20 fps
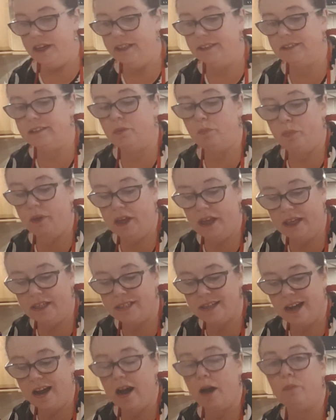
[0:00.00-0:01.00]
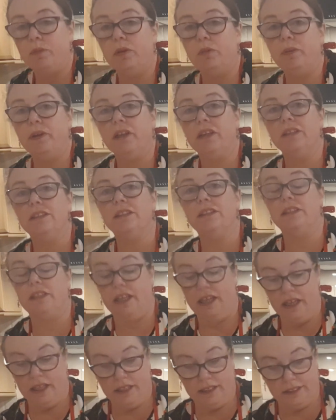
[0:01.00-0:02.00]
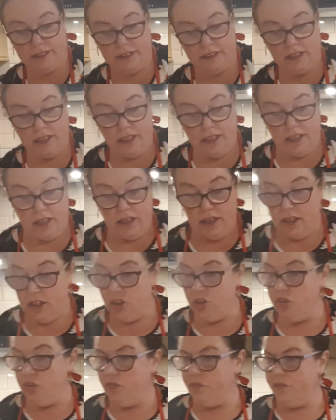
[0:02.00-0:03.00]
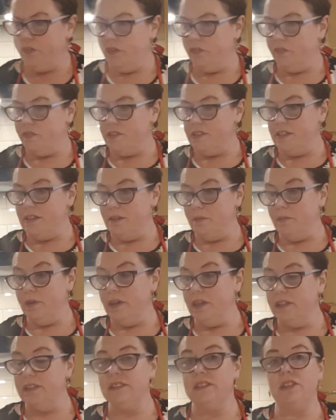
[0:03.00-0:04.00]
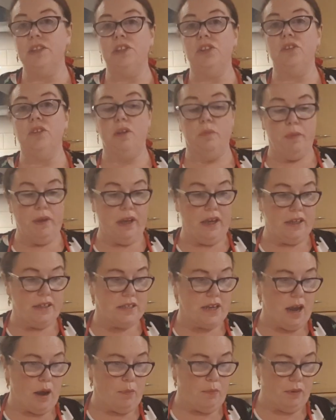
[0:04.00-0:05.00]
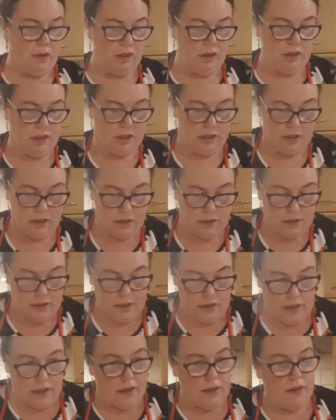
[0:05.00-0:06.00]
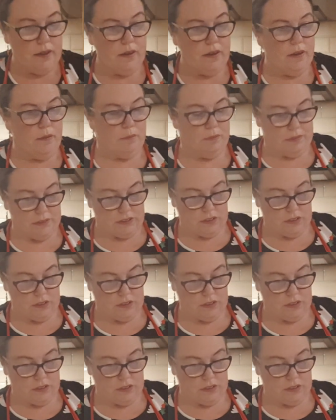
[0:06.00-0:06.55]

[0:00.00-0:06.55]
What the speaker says: is the baked apple, because it takes a good 15 minutes to do the baked apple. I've